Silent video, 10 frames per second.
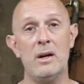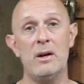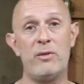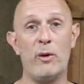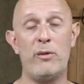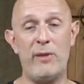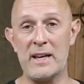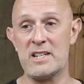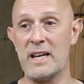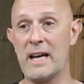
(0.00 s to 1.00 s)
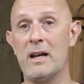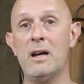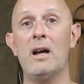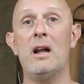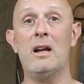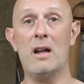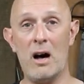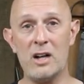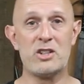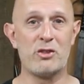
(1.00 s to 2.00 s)
for facing
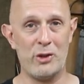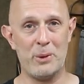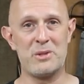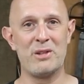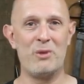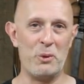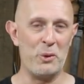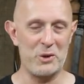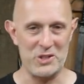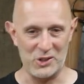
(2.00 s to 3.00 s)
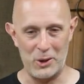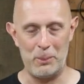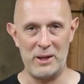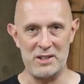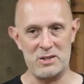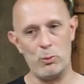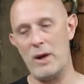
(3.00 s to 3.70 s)
large groups of orcs and goblins,